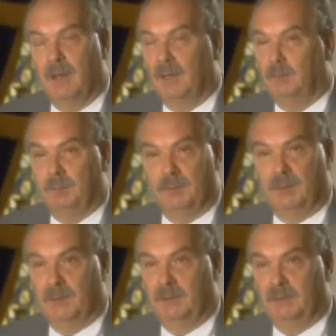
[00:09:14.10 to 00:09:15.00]
I don't
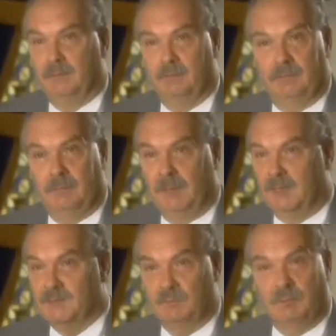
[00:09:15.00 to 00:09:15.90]
belong here. He
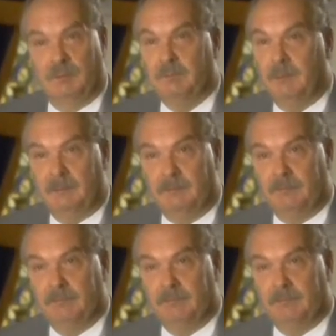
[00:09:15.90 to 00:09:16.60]
doesn't want me.